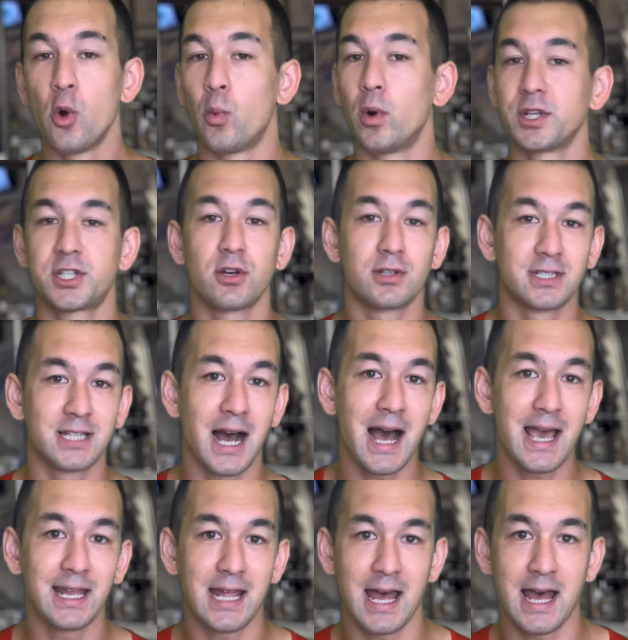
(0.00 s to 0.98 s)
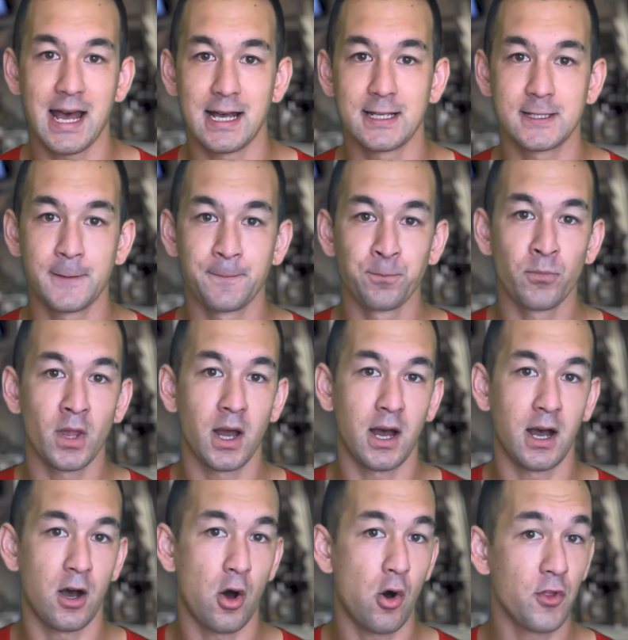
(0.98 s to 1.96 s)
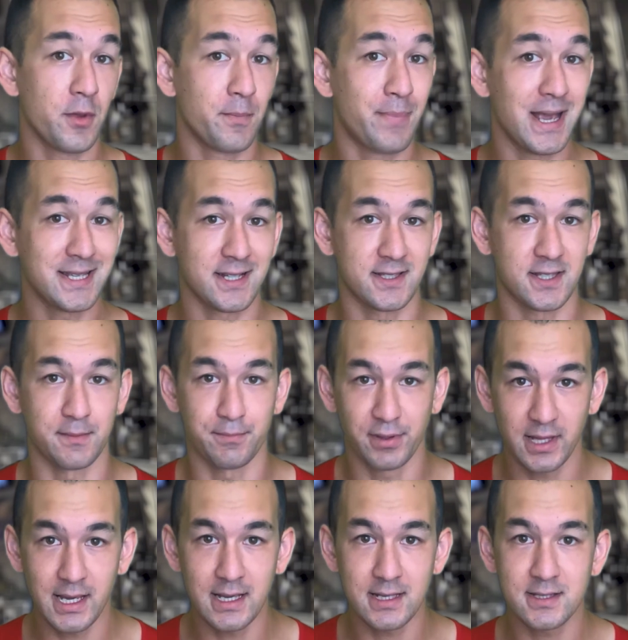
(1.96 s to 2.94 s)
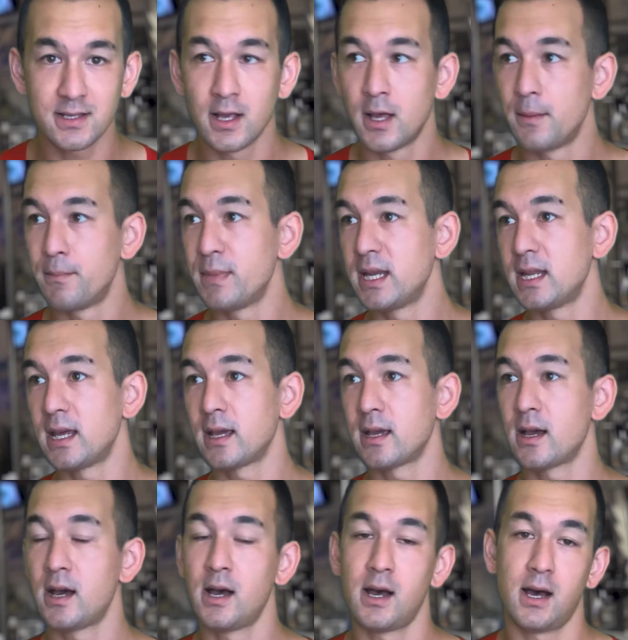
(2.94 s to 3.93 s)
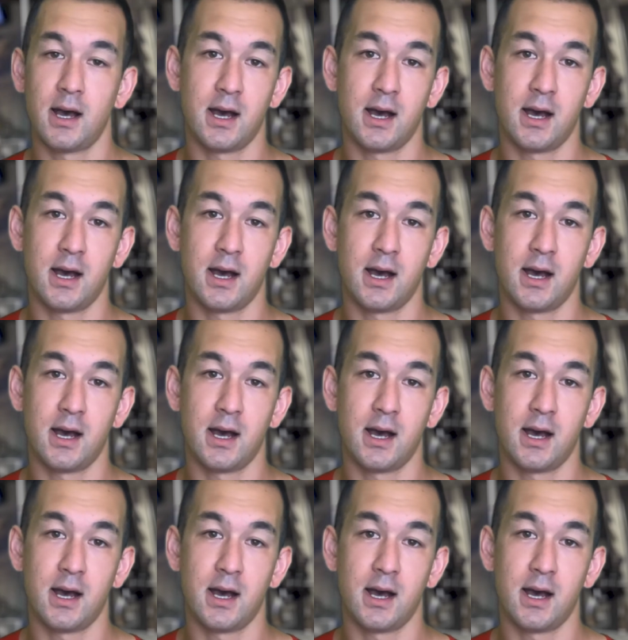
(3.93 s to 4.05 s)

Once your diet has all the basics in place, meaning